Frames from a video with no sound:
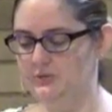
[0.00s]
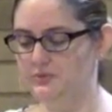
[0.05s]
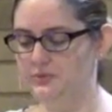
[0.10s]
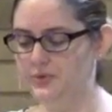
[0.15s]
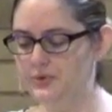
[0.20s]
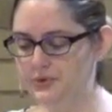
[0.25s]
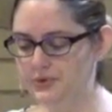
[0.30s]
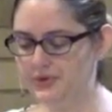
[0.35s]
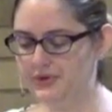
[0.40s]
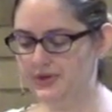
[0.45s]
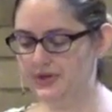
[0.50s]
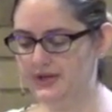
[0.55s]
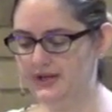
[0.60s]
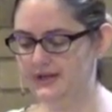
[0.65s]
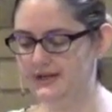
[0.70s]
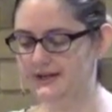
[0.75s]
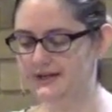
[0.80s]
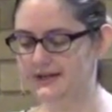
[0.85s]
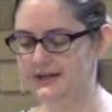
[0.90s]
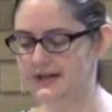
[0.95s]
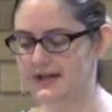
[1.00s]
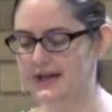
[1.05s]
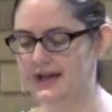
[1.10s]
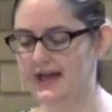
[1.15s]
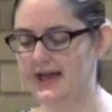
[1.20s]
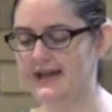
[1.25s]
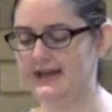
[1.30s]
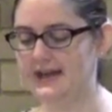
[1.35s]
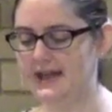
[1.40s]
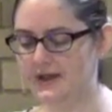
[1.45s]
Ruth
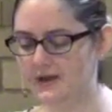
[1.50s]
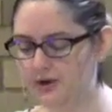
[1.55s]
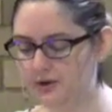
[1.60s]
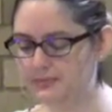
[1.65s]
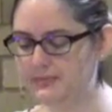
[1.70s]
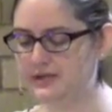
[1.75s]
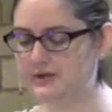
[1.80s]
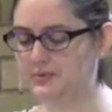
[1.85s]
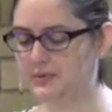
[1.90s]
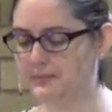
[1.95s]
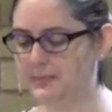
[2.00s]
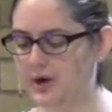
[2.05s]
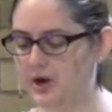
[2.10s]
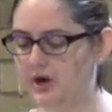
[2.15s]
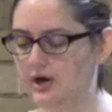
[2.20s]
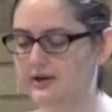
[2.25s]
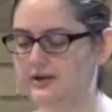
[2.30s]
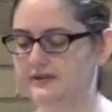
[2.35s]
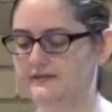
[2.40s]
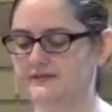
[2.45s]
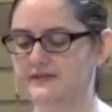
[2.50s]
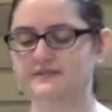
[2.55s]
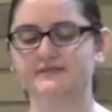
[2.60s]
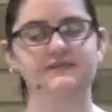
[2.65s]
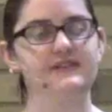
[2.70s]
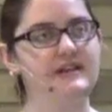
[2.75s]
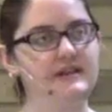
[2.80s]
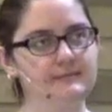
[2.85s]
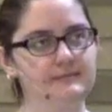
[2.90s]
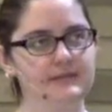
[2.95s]
and Naomi were part of the
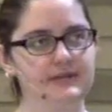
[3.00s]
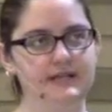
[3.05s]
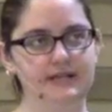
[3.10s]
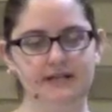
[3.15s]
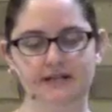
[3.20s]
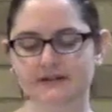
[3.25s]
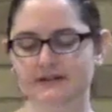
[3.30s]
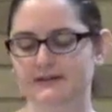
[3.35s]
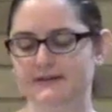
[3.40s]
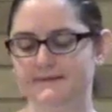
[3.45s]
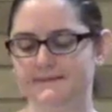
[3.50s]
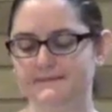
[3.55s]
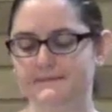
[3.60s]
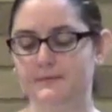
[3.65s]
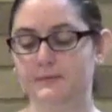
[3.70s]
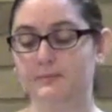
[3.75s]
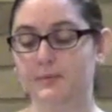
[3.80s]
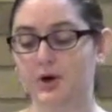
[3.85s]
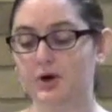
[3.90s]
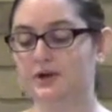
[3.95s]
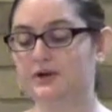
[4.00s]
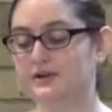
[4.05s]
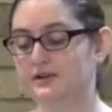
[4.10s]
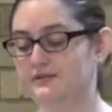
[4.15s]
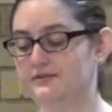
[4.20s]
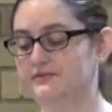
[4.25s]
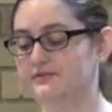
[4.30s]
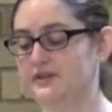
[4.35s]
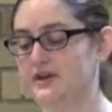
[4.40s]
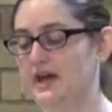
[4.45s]
family, part
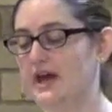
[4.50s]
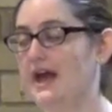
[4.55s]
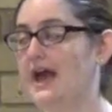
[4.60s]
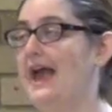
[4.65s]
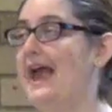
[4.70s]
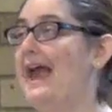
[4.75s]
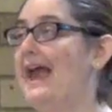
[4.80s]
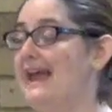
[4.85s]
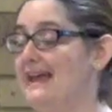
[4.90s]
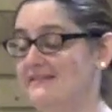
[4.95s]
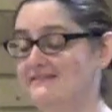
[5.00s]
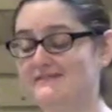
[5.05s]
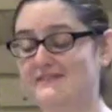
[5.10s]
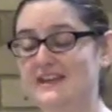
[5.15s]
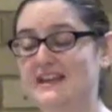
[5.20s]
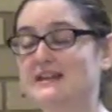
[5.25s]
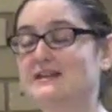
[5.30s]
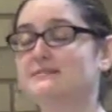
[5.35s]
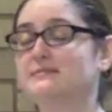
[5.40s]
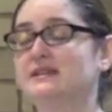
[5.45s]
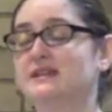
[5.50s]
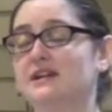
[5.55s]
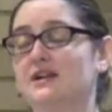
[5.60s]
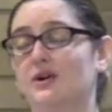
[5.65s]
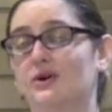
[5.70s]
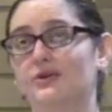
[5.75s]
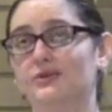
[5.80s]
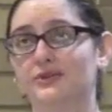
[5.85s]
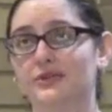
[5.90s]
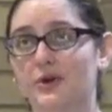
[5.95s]
of a family,
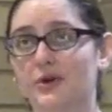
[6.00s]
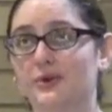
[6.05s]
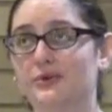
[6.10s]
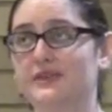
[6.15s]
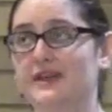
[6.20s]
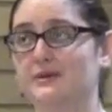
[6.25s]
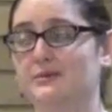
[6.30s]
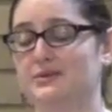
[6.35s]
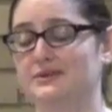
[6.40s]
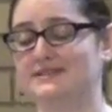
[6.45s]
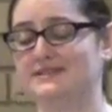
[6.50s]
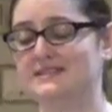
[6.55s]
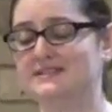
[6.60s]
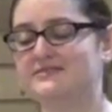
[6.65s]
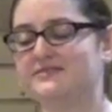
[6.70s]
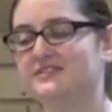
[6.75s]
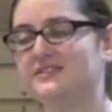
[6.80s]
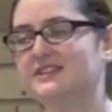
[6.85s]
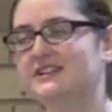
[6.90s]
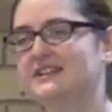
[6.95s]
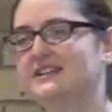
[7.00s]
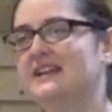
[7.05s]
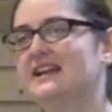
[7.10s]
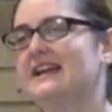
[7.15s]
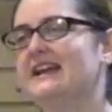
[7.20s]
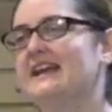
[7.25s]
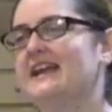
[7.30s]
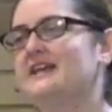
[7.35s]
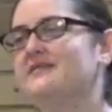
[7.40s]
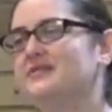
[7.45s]
although they were different,
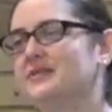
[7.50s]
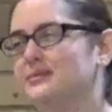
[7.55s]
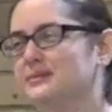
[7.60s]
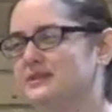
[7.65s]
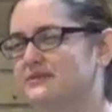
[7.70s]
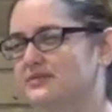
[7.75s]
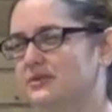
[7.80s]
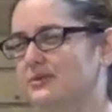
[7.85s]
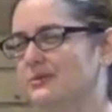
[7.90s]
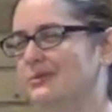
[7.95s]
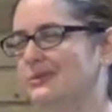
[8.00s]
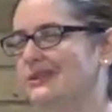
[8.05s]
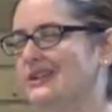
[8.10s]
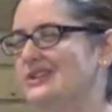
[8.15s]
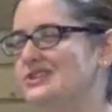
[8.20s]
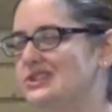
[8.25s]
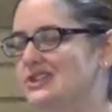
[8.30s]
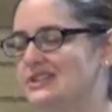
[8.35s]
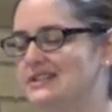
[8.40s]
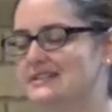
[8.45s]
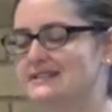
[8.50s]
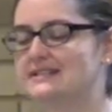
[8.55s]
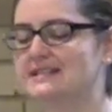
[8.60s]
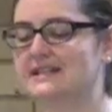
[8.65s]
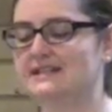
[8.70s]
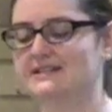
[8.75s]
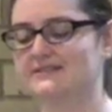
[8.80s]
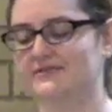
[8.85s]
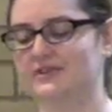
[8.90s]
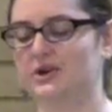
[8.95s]
came from different religions
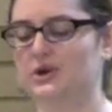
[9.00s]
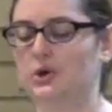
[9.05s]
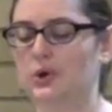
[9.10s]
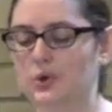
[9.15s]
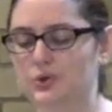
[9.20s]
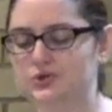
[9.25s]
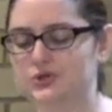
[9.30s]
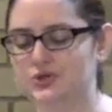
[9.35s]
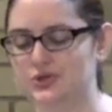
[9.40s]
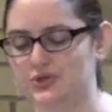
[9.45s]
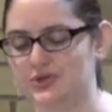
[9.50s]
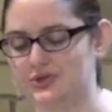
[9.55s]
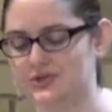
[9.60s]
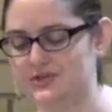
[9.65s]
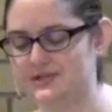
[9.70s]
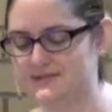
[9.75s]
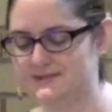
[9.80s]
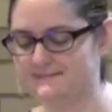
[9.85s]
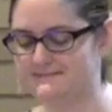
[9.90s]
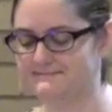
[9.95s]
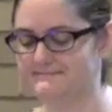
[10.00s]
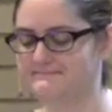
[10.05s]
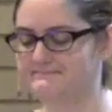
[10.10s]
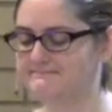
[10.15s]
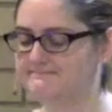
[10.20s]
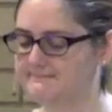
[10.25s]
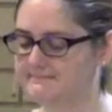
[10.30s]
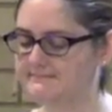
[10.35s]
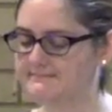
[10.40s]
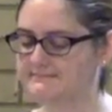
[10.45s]
and different cultures.
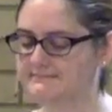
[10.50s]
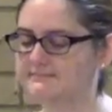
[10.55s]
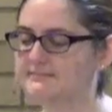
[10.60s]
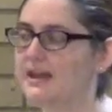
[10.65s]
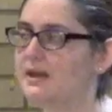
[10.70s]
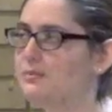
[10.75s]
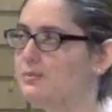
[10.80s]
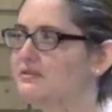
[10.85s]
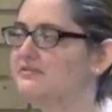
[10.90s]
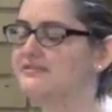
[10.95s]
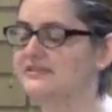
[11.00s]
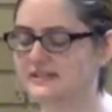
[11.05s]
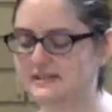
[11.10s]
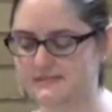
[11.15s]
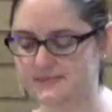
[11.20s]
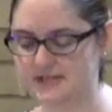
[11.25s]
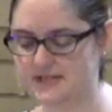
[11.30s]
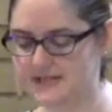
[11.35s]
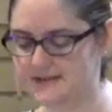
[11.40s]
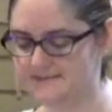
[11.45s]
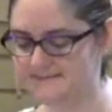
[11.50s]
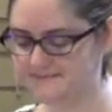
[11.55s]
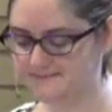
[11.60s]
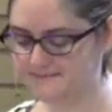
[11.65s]
They were family.